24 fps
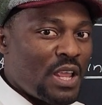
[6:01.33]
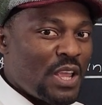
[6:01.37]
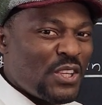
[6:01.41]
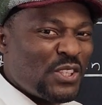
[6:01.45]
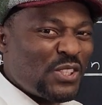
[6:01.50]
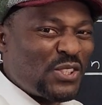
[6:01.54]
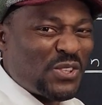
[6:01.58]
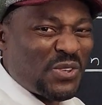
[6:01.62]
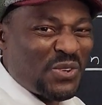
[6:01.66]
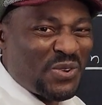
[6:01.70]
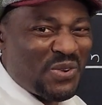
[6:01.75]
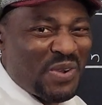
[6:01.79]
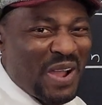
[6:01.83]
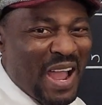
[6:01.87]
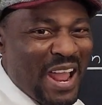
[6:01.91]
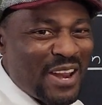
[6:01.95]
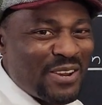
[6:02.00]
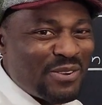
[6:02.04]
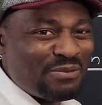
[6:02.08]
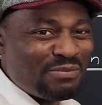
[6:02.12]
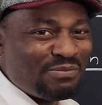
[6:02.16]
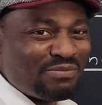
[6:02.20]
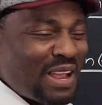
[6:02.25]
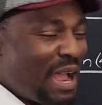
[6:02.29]
so
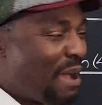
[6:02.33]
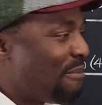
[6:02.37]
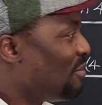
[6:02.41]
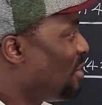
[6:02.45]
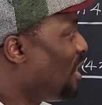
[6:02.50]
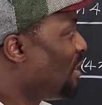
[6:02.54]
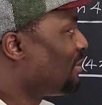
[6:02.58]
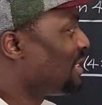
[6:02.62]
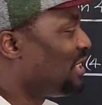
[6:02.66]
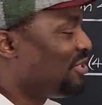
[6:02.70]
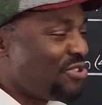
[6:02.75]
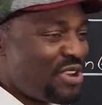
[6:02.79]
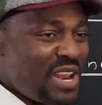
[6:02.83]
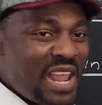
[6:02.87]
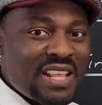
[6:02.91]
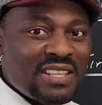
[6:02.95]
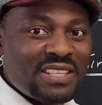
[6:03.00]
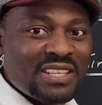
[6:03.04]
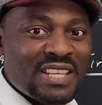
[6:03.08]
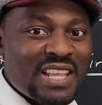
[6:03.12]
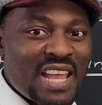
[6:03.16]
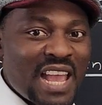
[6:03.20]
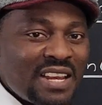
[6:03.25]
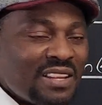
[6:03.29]
I'm not
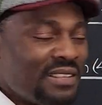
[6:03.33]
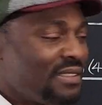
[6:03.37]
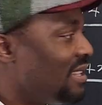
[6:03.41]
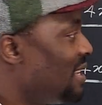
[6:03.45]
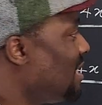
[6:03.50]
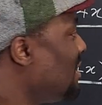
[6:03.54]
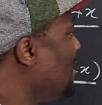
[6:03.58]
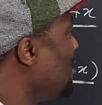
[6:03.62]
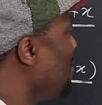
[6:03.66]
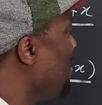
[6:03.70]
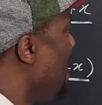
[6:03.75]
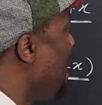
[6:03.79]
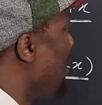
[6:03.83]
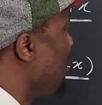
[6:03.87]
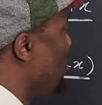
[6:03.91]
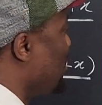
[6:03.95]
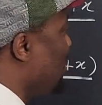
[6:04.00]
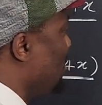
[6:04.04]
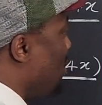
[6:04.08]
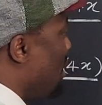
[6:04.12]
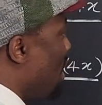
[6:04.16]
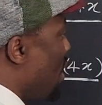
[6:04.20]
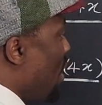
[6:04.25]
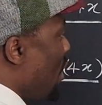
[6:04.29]
creating anything
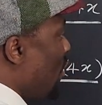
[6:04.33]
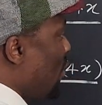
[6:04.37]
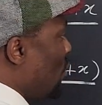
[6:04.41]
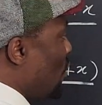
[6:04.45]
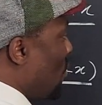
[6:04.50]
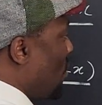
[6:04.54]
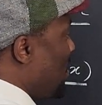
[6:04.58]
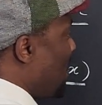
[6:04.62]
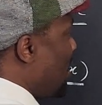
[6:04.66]
special. So